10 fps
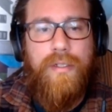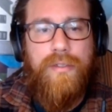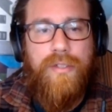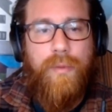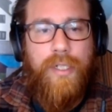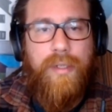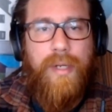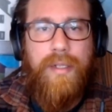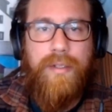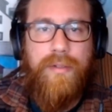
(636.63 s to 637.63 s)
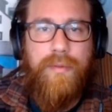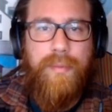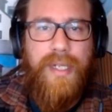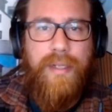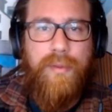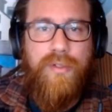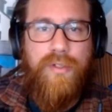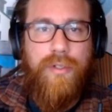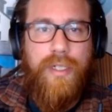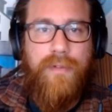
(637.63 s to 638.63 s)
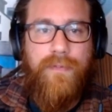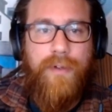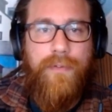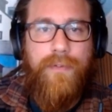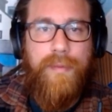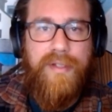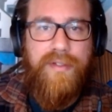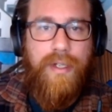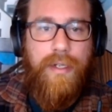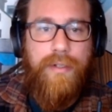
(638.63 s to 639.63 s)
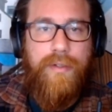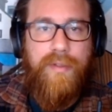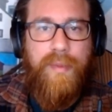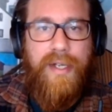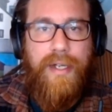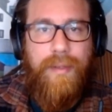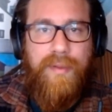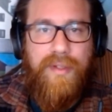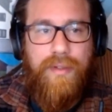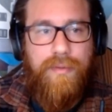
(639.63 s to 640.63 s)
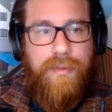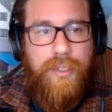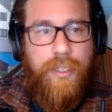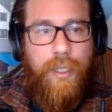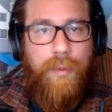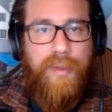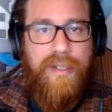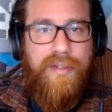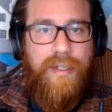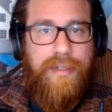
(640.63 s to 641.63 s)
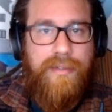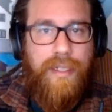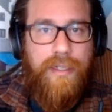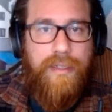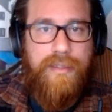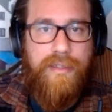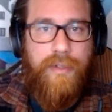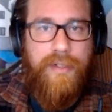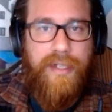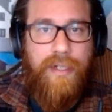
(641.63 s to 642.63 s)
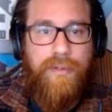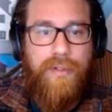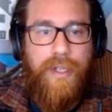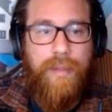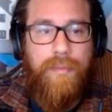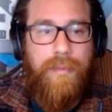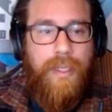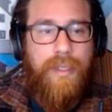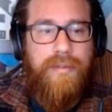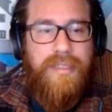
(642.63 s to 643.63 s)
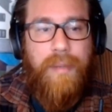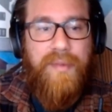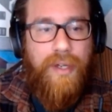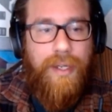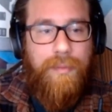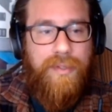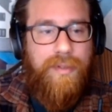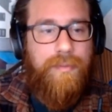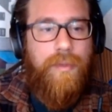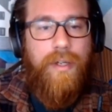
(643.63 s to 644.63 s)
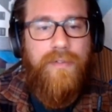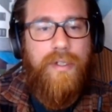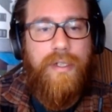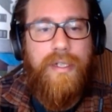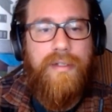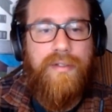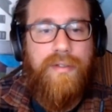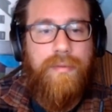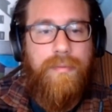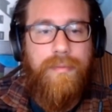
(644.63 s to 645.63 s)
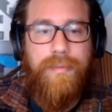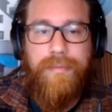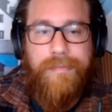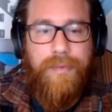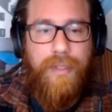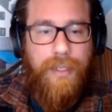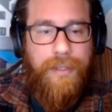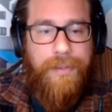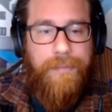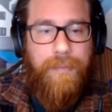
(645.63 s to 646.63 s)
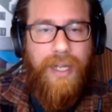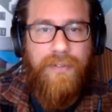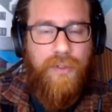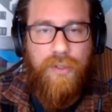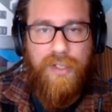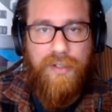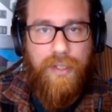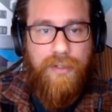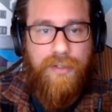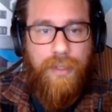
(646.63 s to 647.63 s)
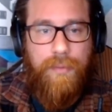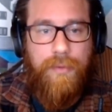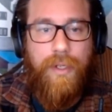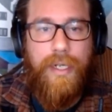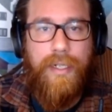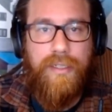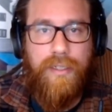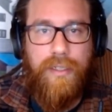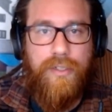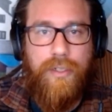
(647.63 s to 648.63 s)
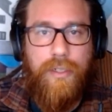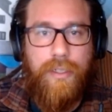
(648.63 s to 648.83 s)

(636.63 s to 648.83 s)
So what you might be able to infer from this data is perhaps shop isn't exactly zero downtime. Sometimes. Often it is. I haven't looked into this. I'm not actually sure.